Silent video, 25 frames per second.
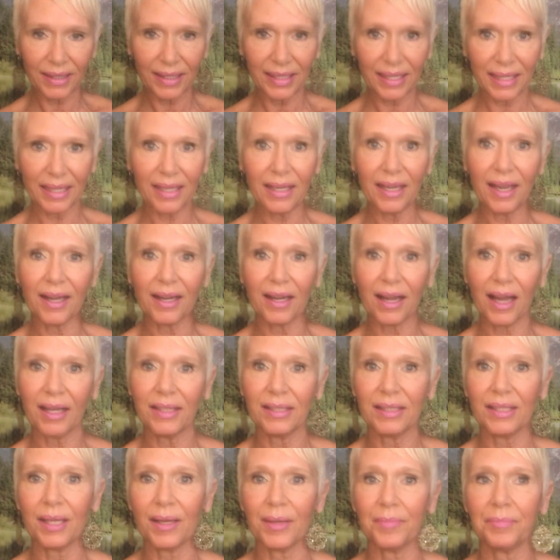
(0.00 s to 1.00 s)
the
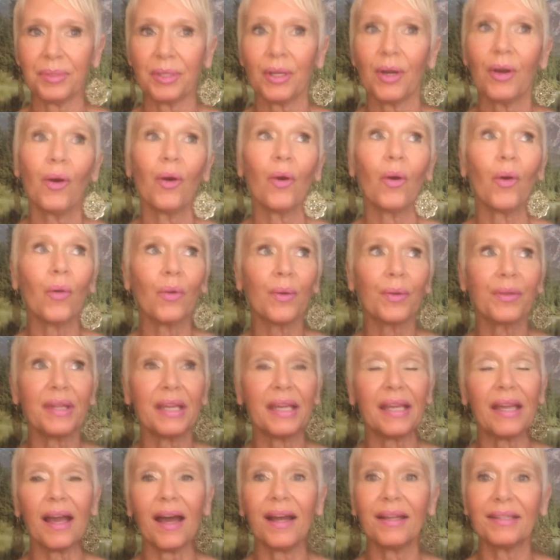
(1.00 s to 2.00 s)
concept or
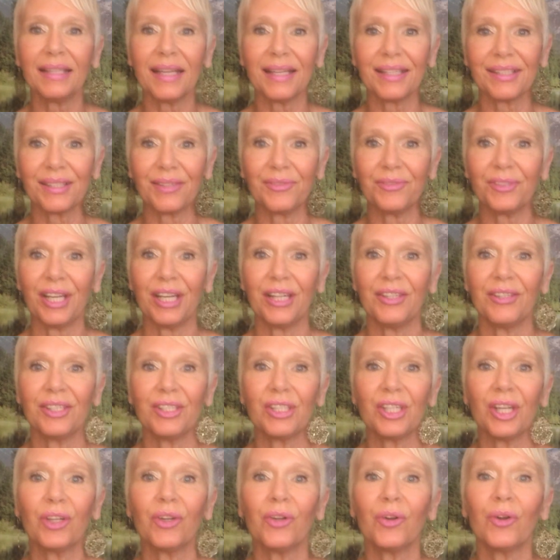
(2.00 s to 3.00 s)
the context of Jane in the
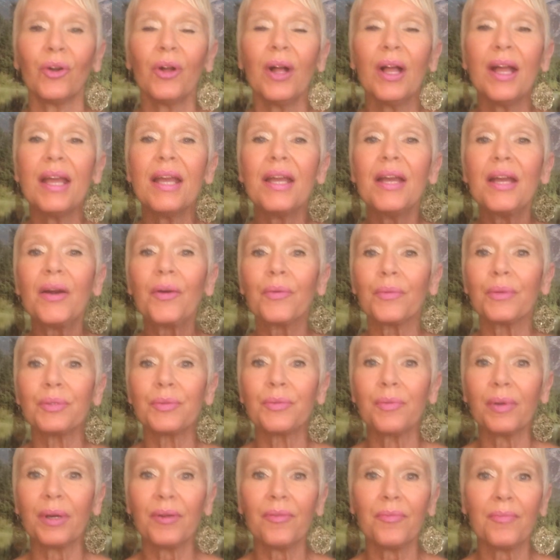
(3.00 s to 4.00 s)
Jungle,
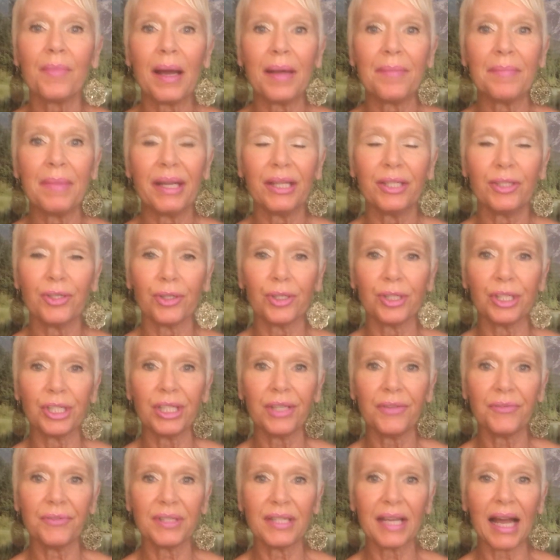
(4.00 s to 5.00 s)
was one of my major
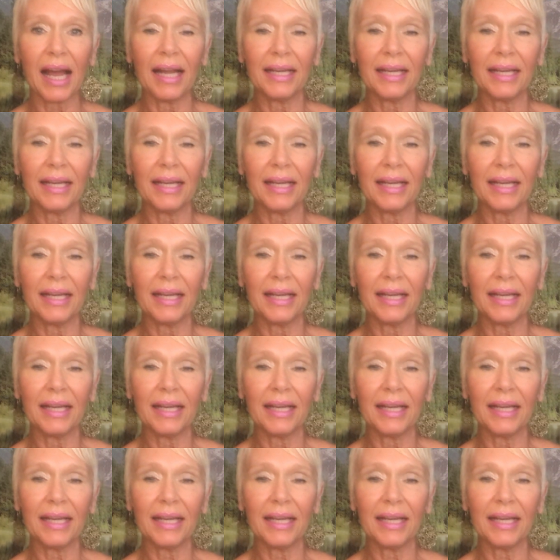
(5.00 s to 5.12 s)
shifts.